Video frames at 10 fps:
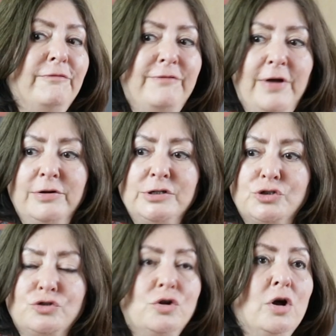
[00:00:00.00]
a
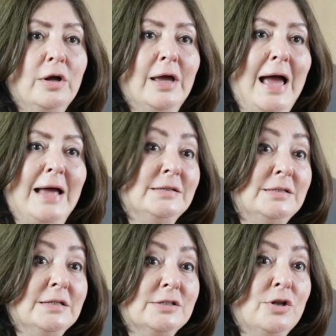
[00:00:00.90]
very strong
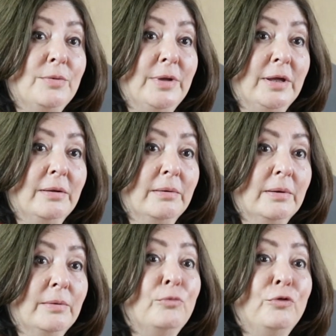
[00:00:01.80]
anti
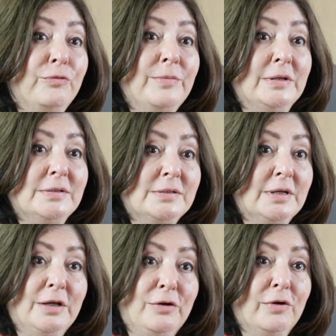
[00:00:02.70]
Islamic
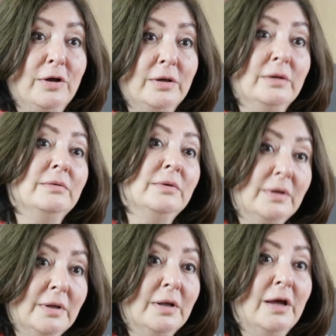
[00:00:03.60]
movement in Iran,
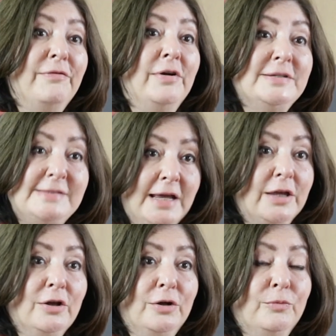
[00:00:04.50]
a very
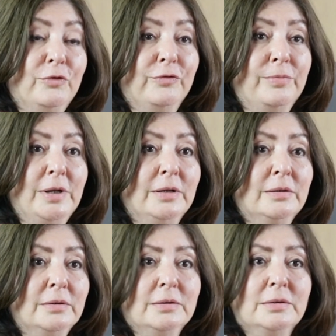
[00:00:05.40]
secular
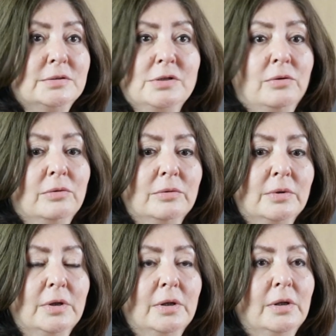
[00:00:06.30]
movement. So